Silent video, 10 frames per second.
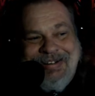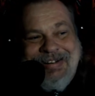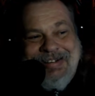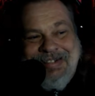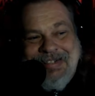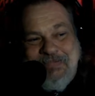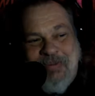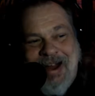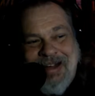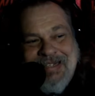just
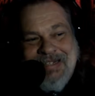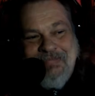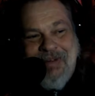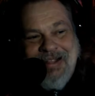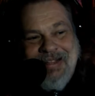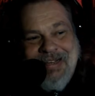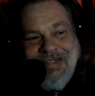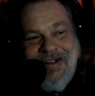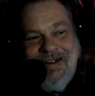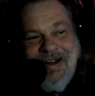practice and play the
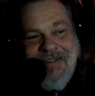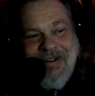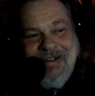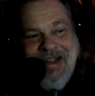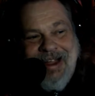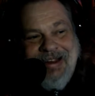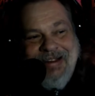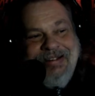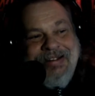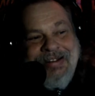guitar every day,
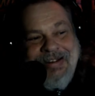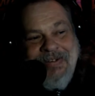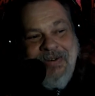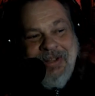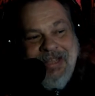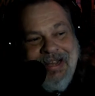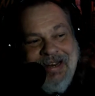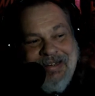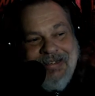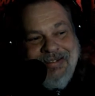you will get
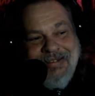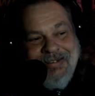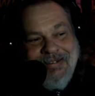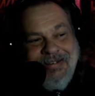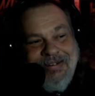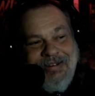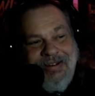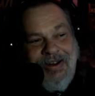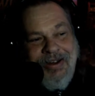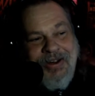it.
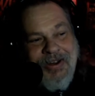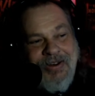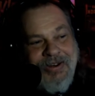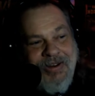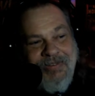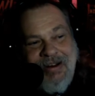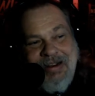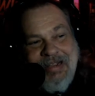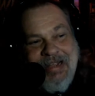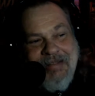Are you really
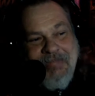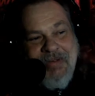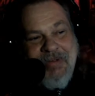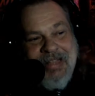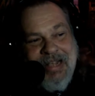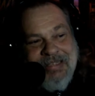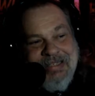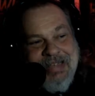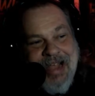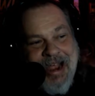kidding me with that,
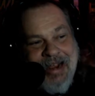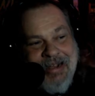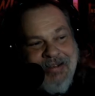Zach?